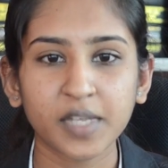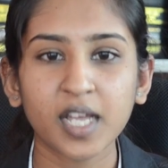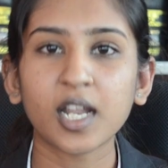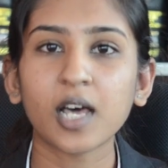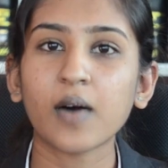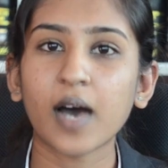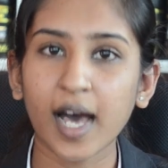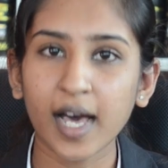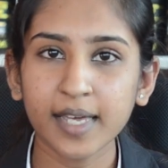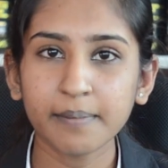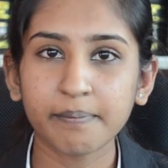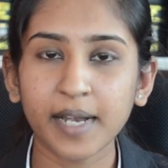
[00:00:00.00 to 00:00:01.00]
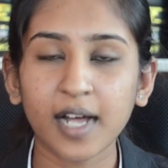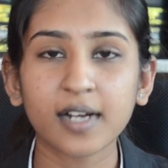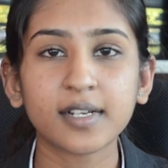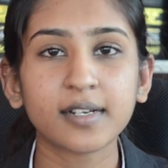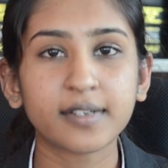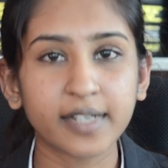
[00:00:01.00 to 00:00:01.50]
Now I
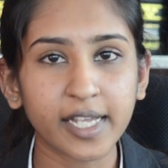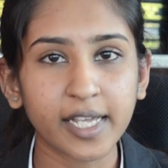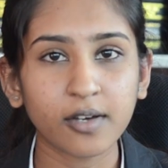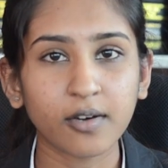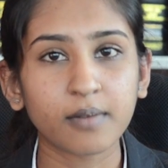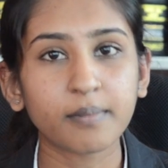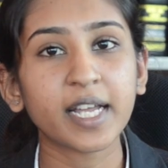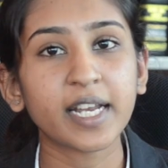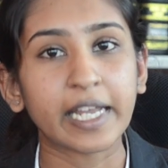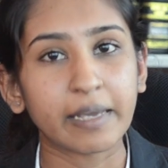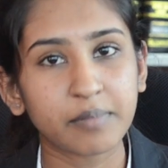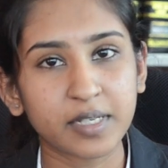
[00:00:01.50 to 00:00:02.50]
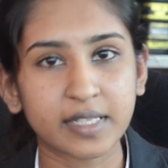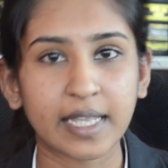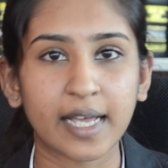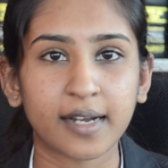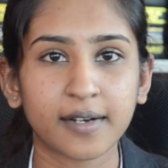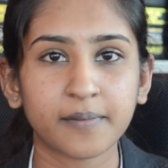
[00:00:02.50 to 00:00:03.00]
plant a tree on my neighbor's
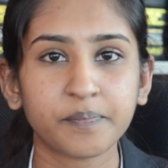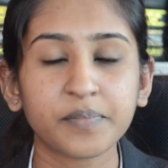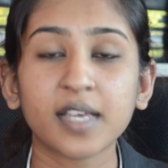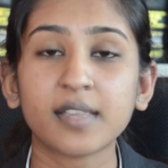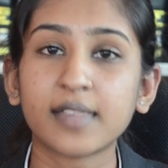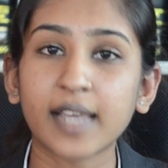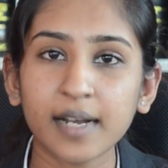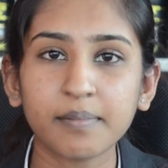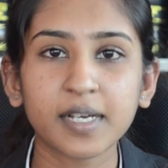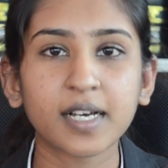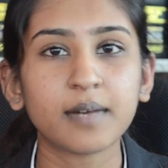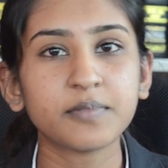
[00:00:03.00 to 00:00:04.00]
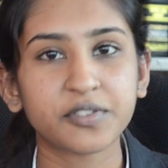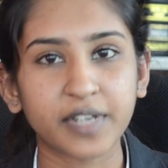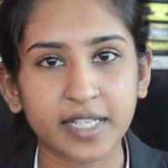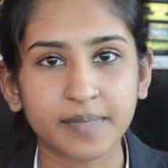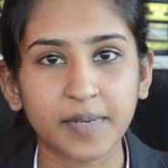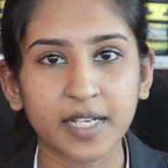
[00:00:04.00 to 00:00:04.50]
land. That becomes
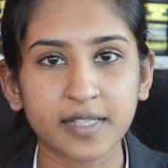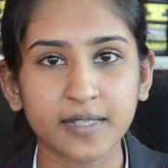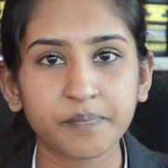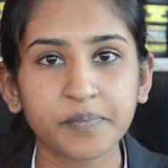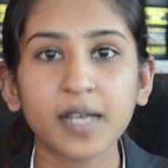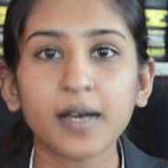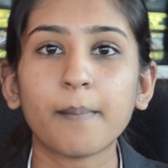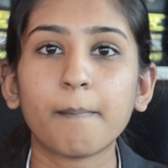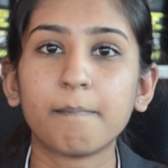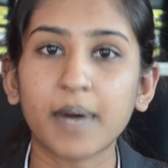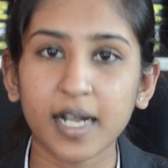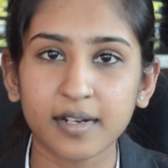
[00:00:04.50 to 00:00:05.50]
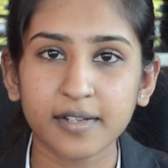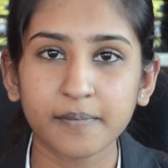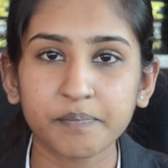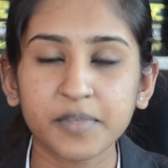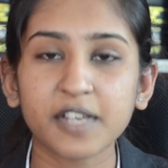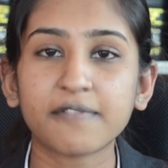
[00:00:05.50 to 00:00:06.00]
trespass. But
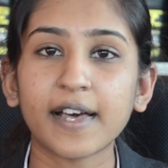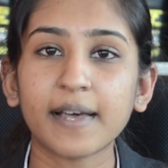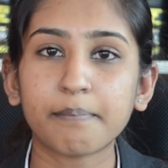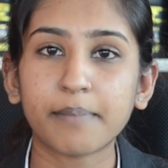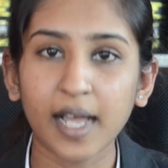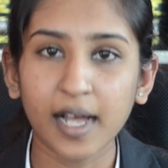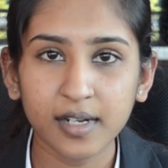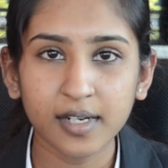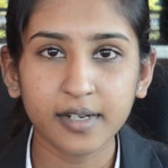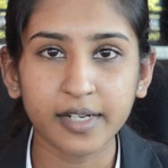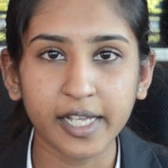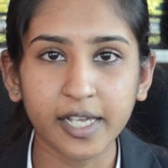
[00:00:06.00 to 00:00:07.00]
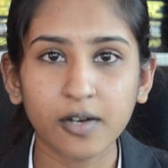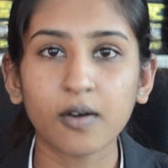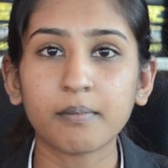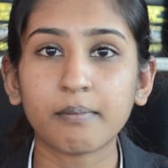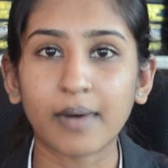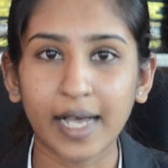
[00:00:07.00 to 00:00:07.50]
if I plant a tree
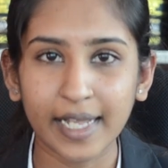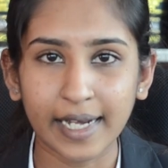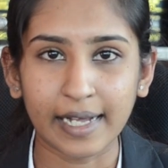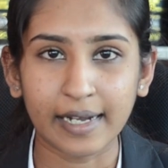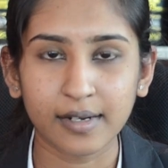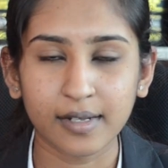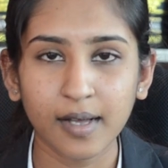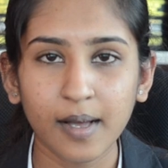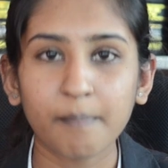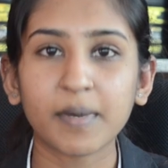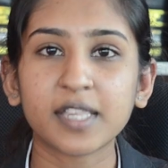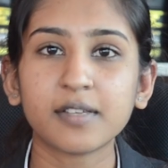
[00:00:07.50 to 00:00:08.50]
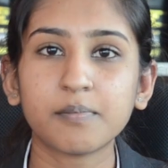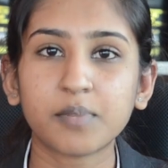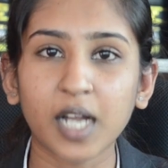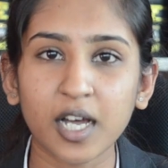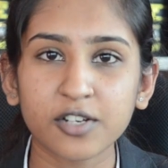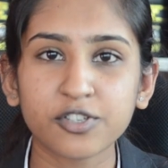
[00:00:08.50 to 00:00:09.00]
on my land, but the
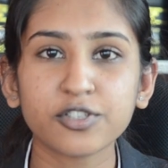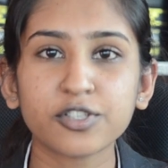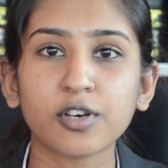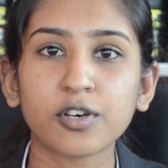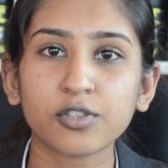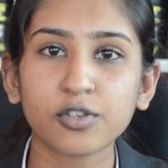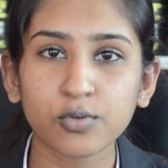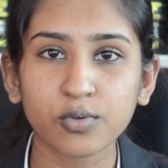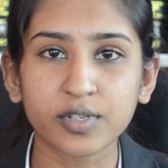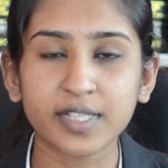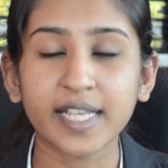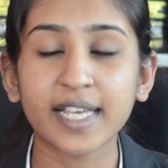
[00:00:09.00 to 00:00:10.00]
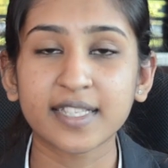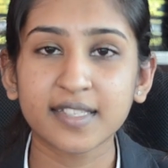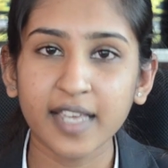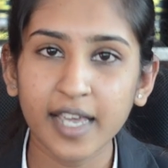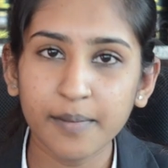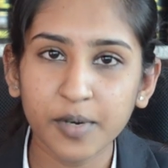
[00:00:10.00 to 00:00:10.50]
branches or the roots
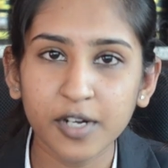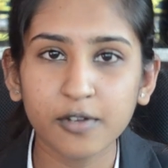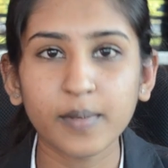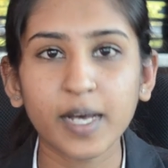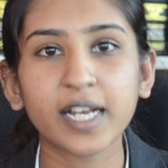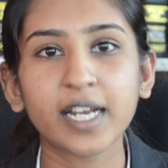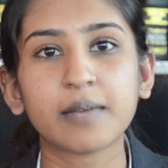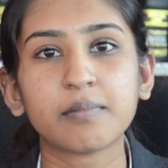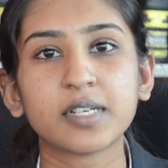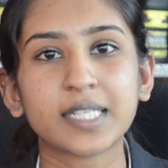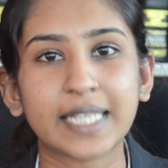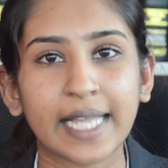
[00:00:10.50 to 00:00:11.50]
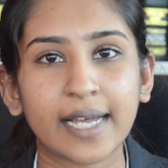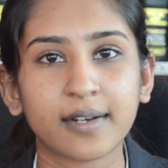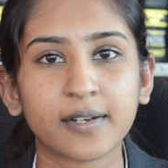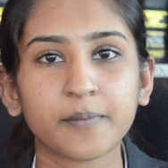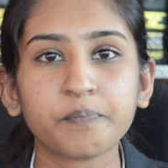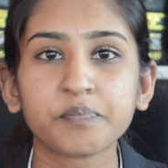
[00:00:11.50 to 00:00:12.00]
escape into my neighbor's
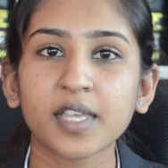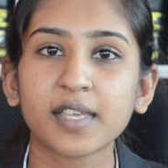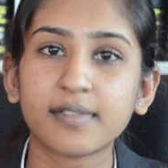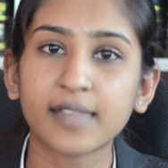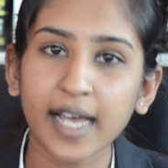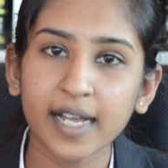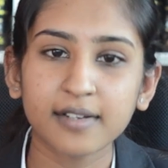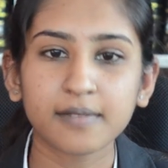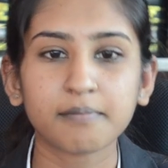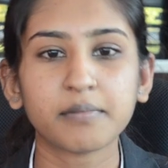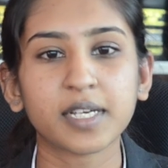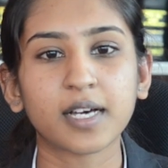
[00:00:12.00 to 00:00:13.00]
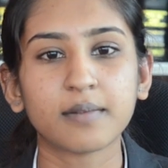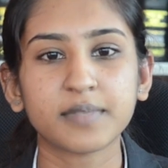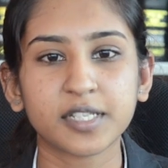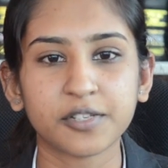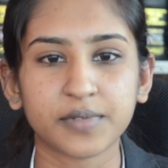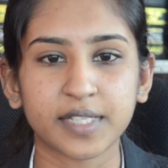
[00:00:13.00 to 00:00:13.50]
land, that becomes
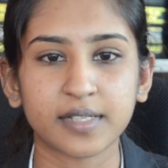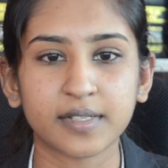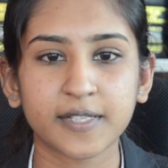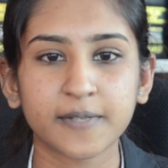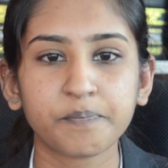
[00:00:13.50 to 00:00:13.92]
nuisance.